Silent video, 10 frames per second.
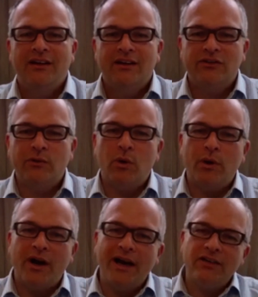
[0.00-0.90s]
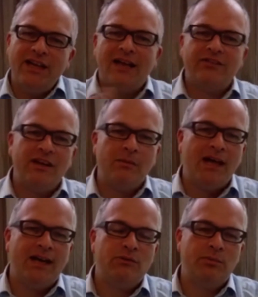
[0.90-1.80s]
So what we're actually asking
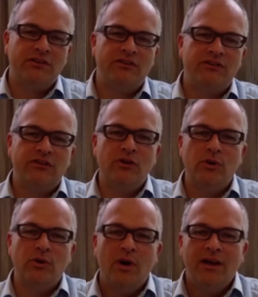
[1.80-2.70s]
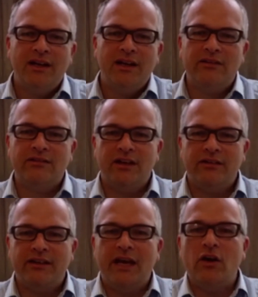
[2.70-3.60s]
management to do is
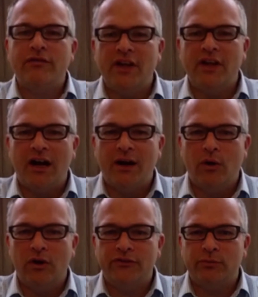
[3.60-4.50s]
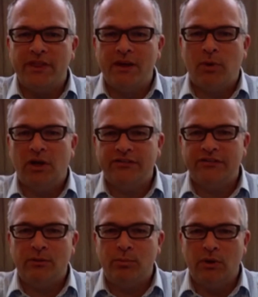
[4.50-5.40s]
get off their high horse with their
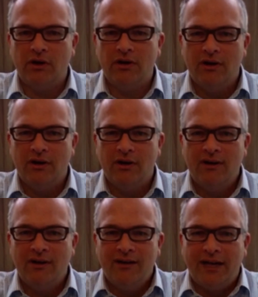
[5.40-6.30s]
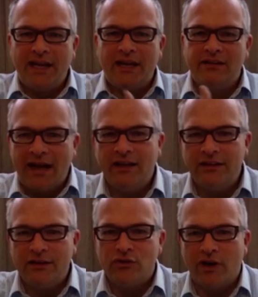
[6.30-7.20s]
policy book and get down in
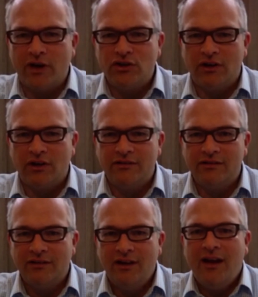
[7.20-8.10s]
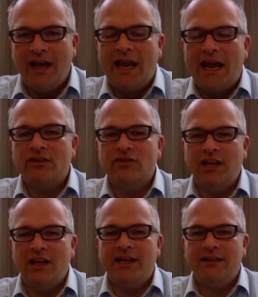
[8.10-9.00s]
the trenches and
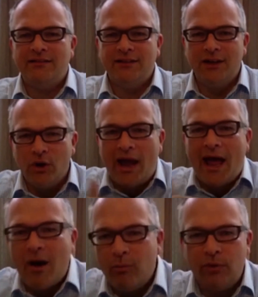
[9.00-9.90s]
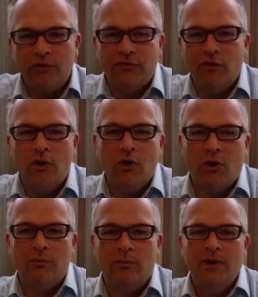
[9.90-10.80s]
actually,
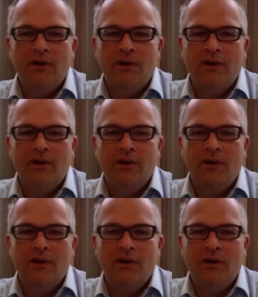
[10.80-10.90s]
outperform